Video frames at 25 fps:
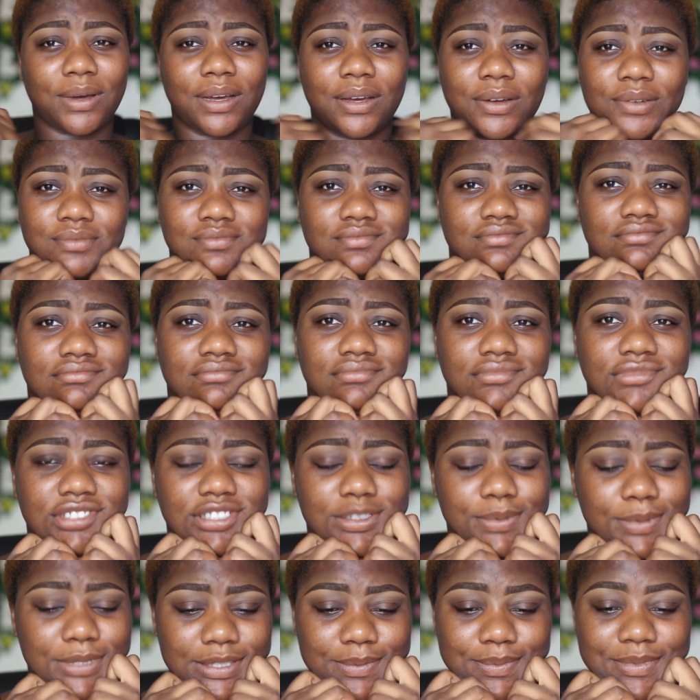Well, it's
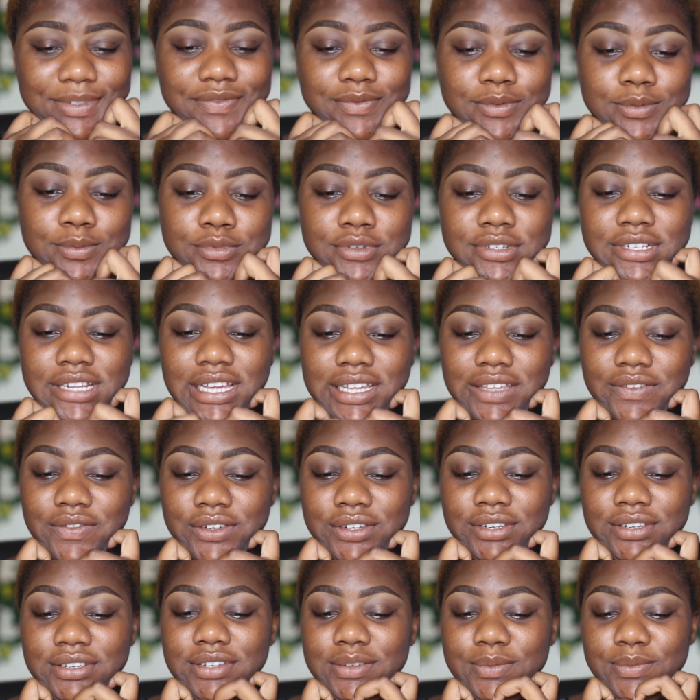supposed to be boom bell clock
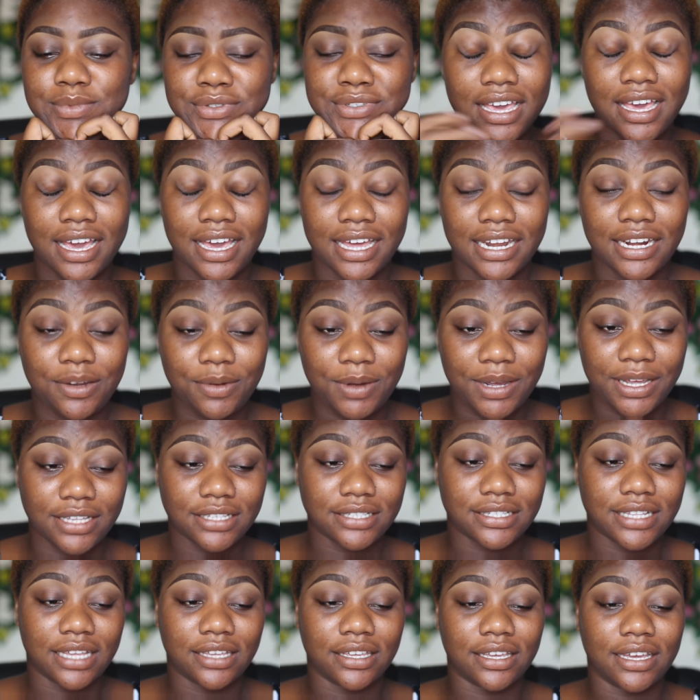video in the building.
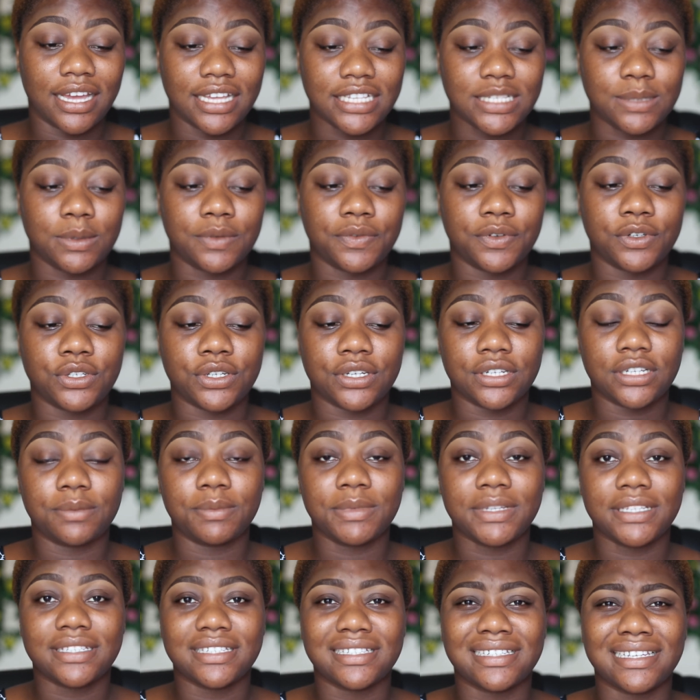Anyways, thank you guys so much for joining
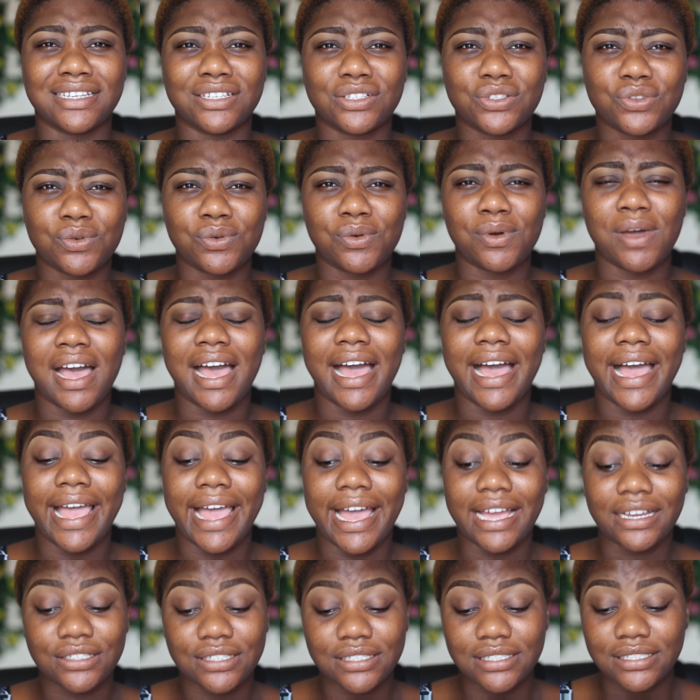me today. So I
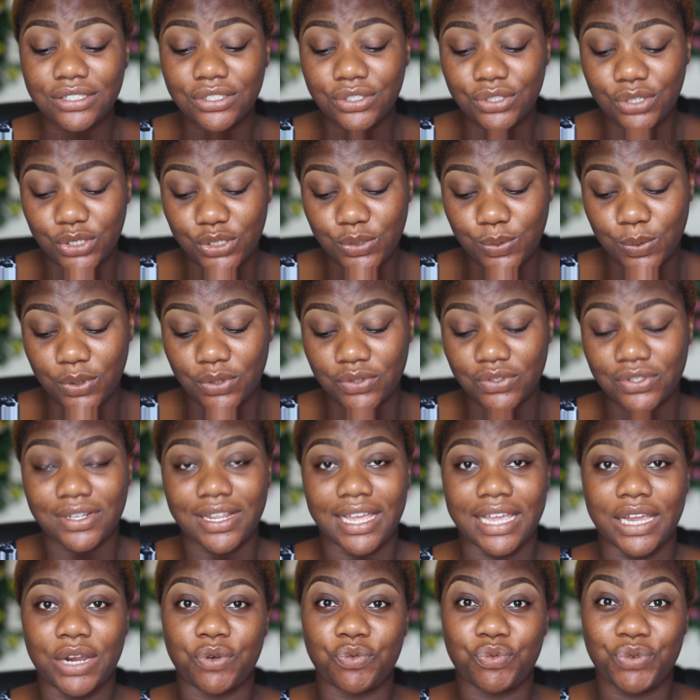actually just want to
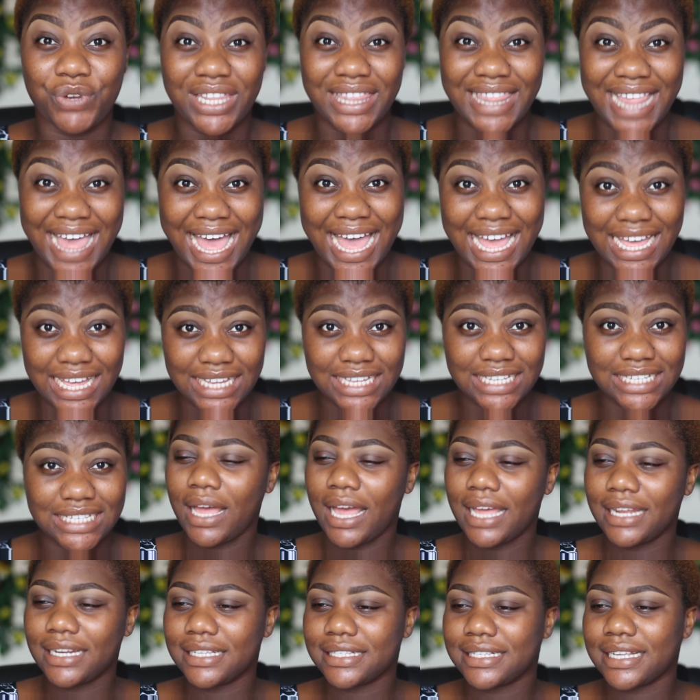like relax.
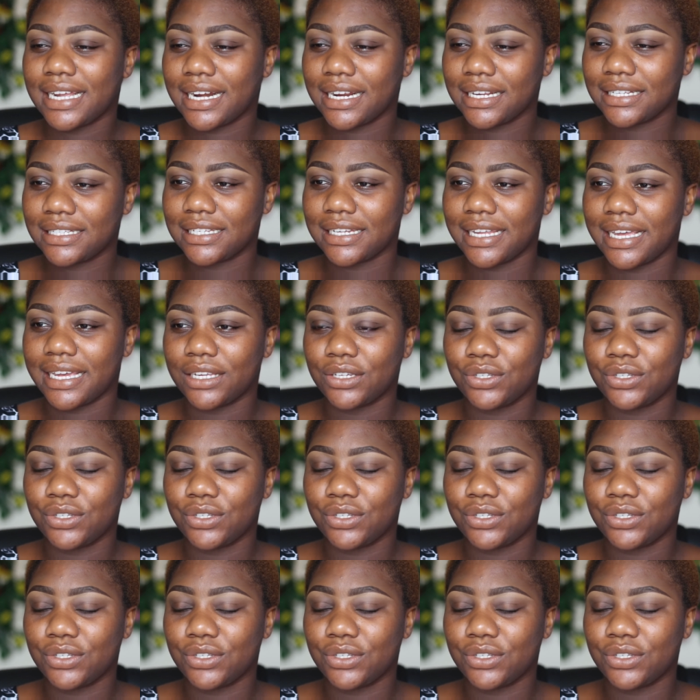I decided to like